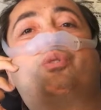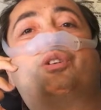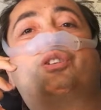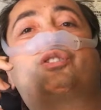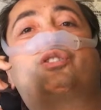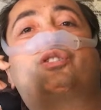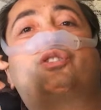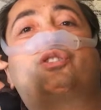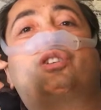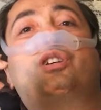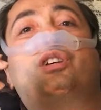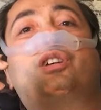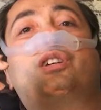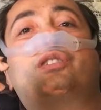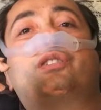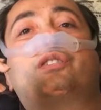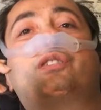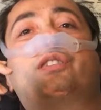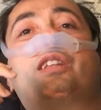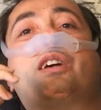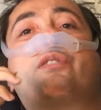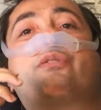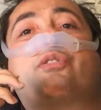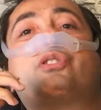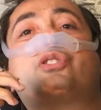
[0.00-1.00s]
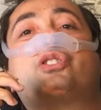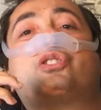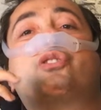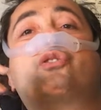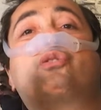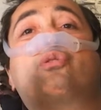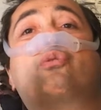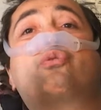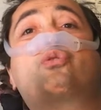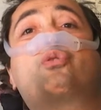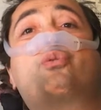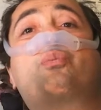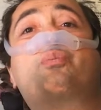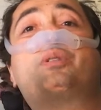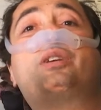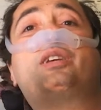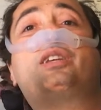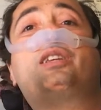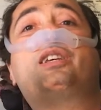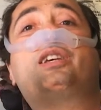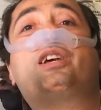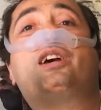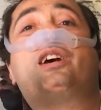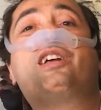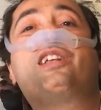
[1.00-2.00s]
which is leveraging social
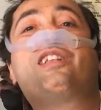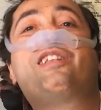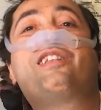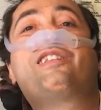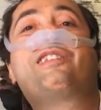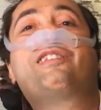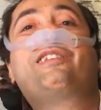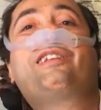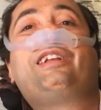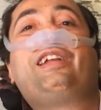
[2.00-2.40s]
media